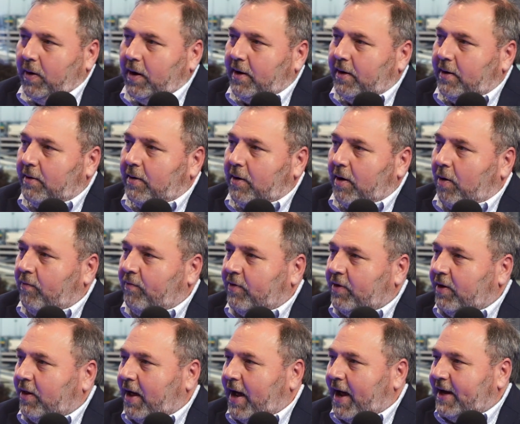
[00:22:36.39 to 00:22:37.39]
and over
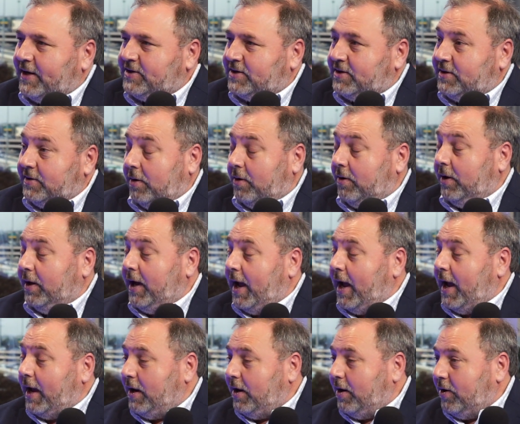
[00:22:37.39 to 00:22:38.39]
the last nearly
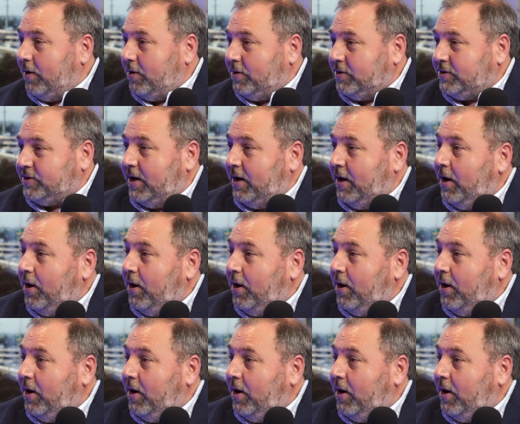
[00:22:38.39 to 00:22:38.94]
8 years,